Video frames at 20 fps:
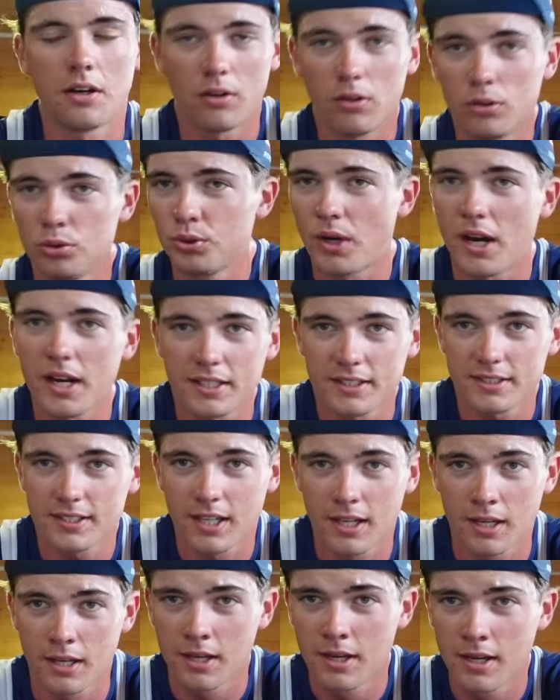all right,
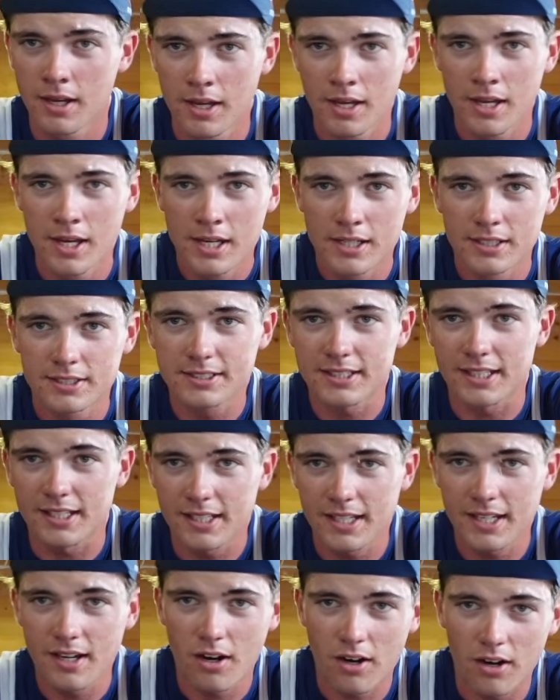
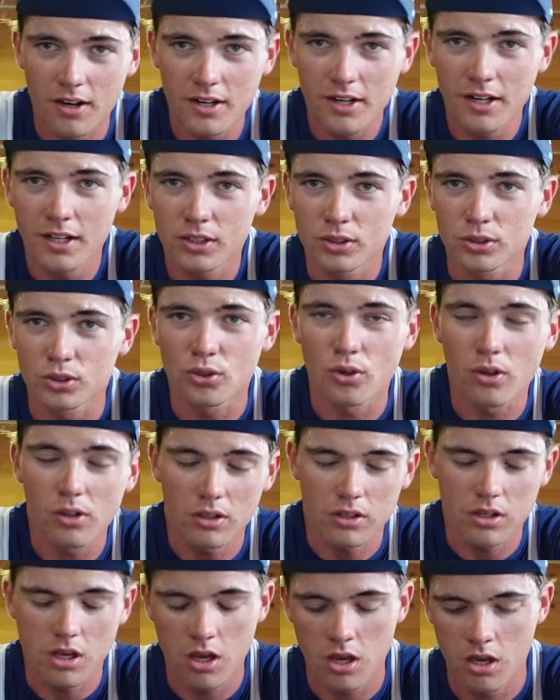steady, hard,
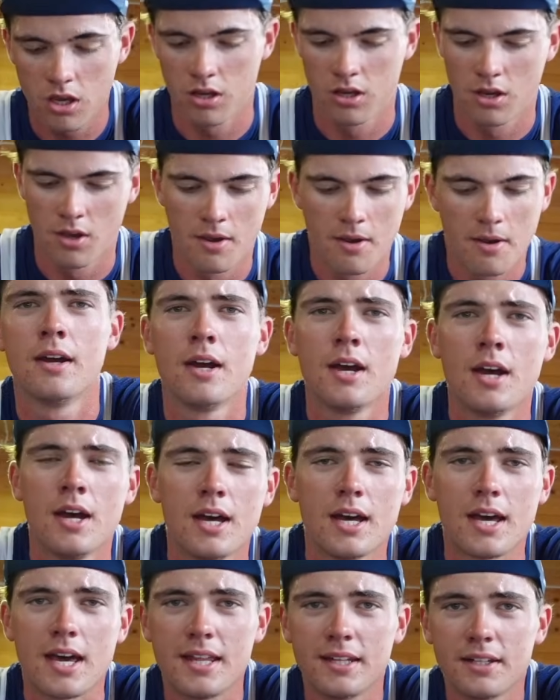controlled.
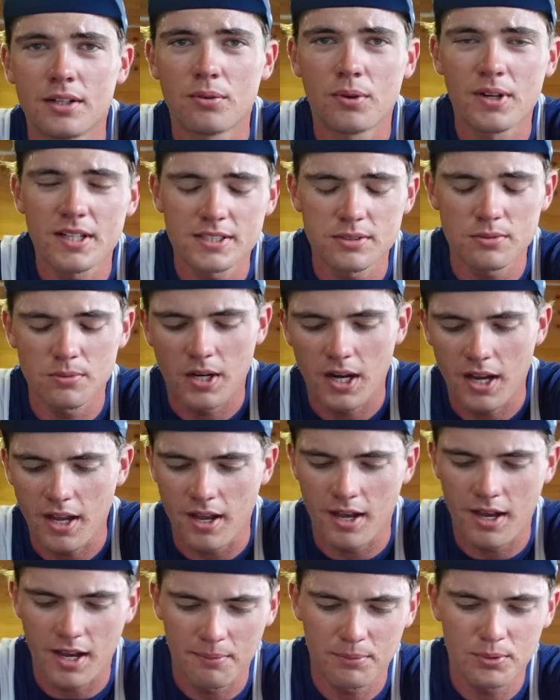And the reason why
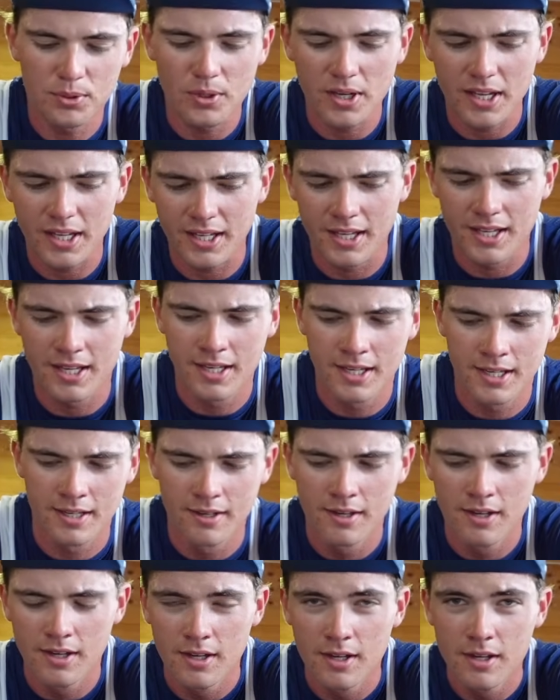I'm doing
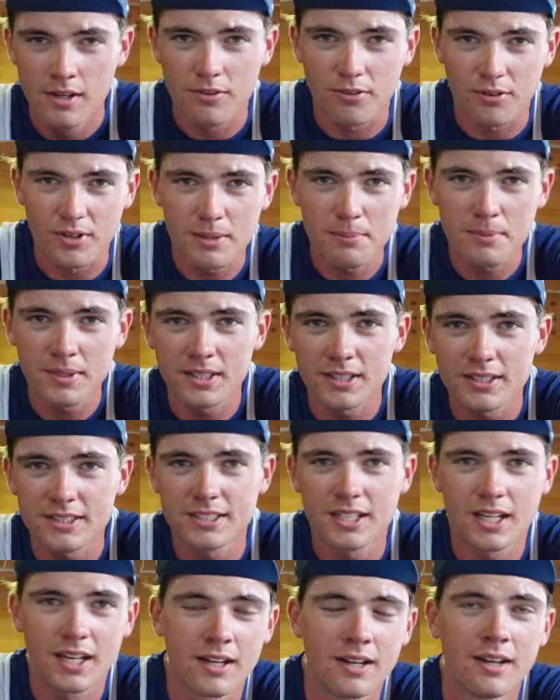3 minutes
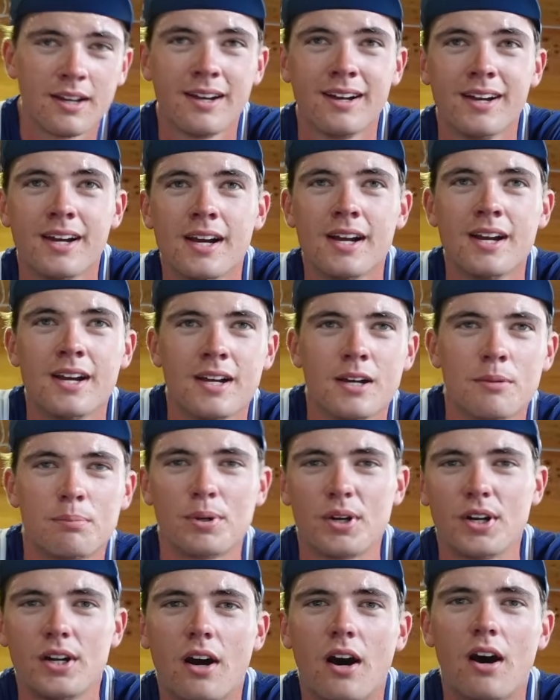
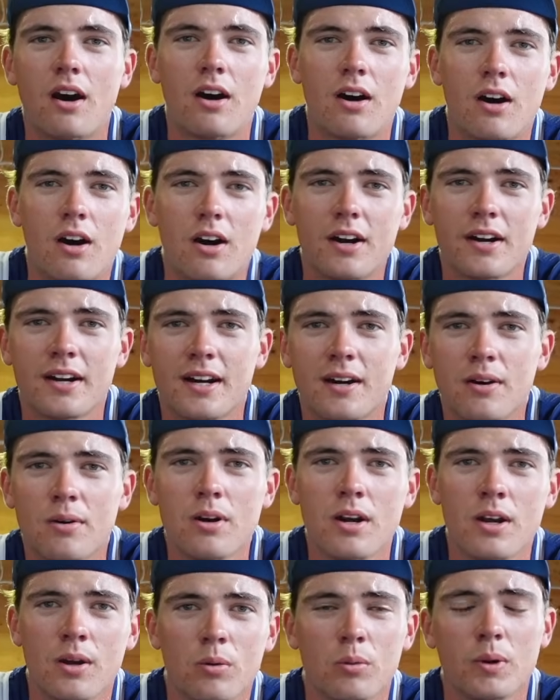pretty hard
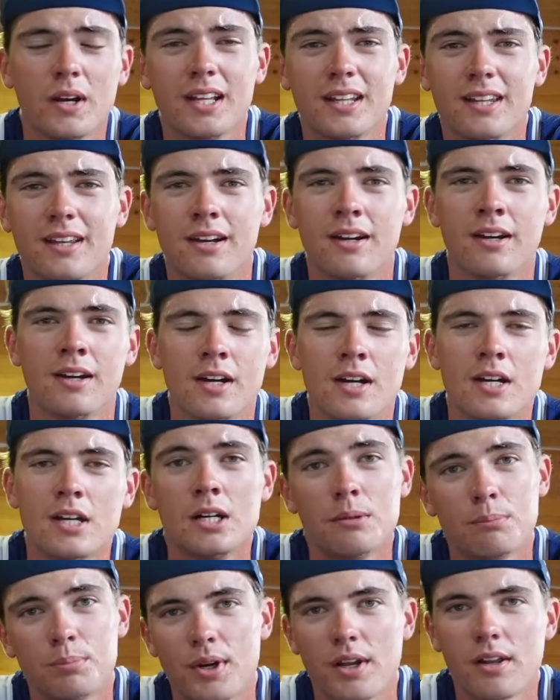now with
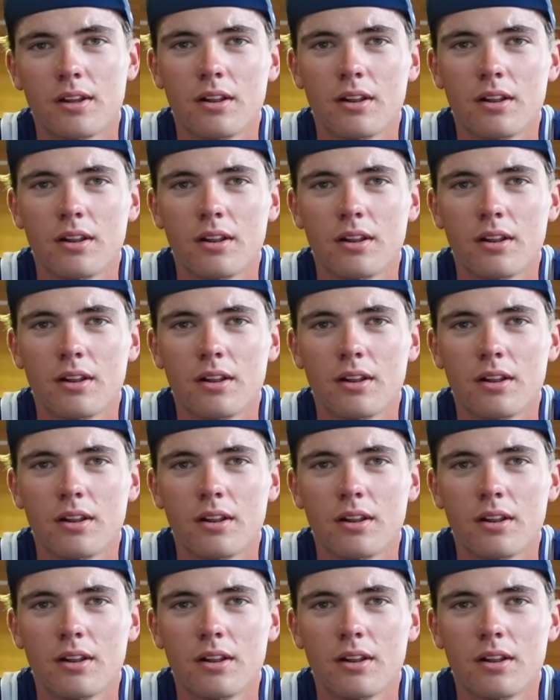pretty